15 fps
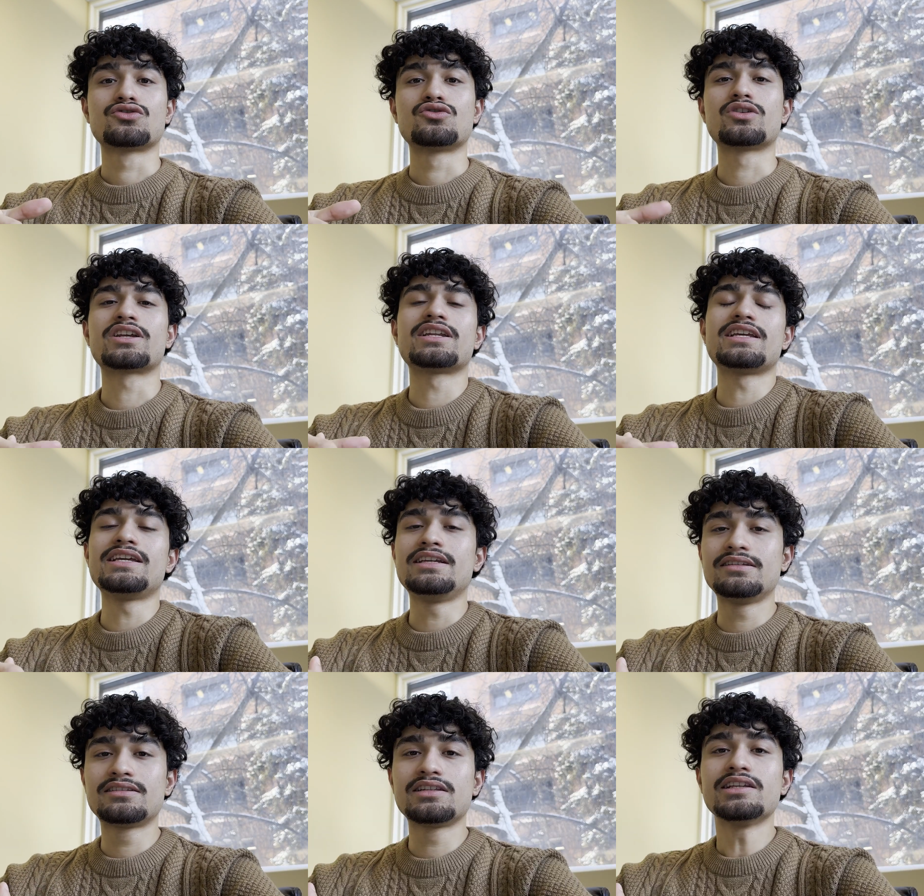you can
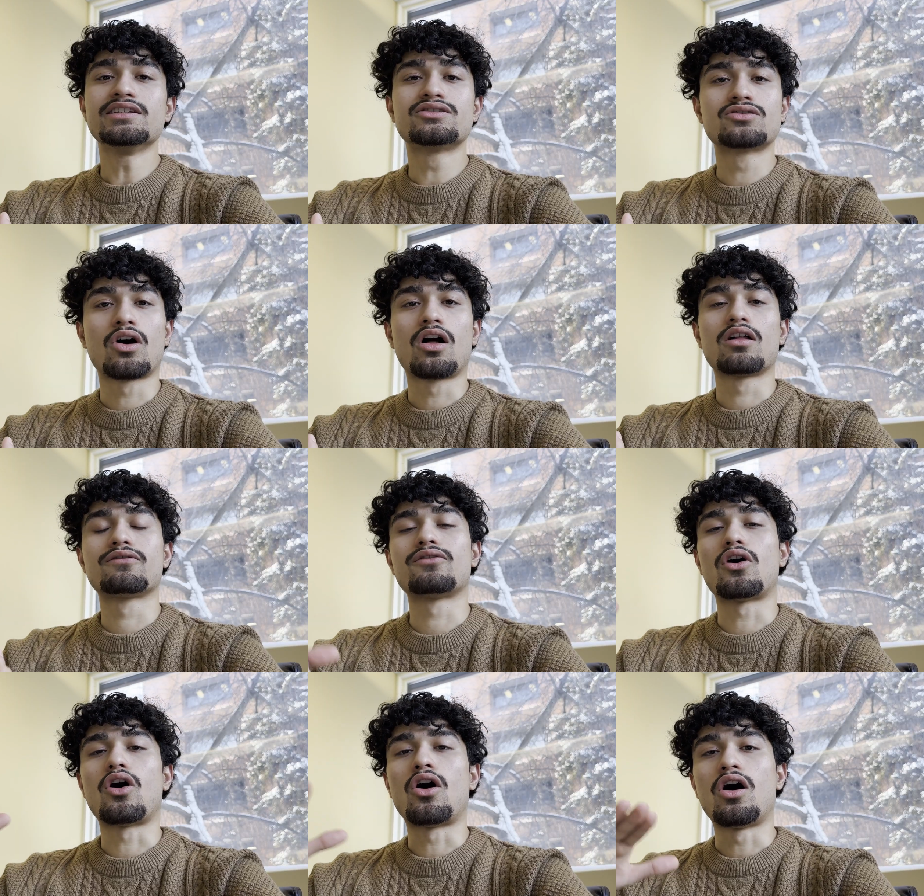easily
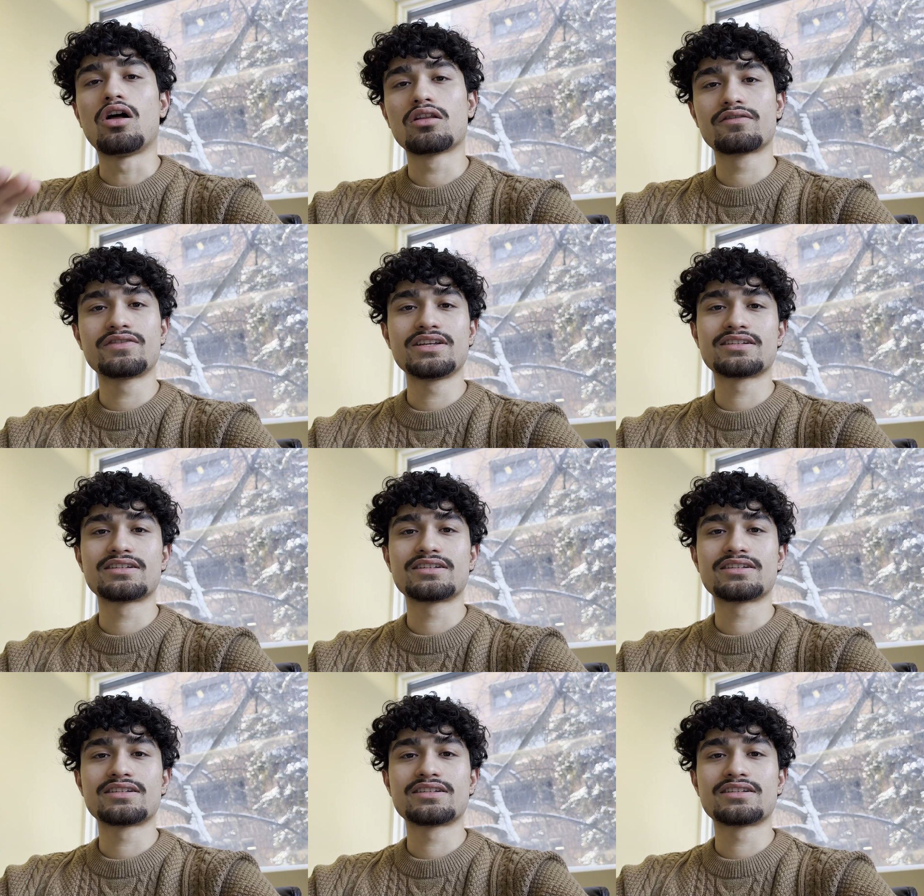solve all of the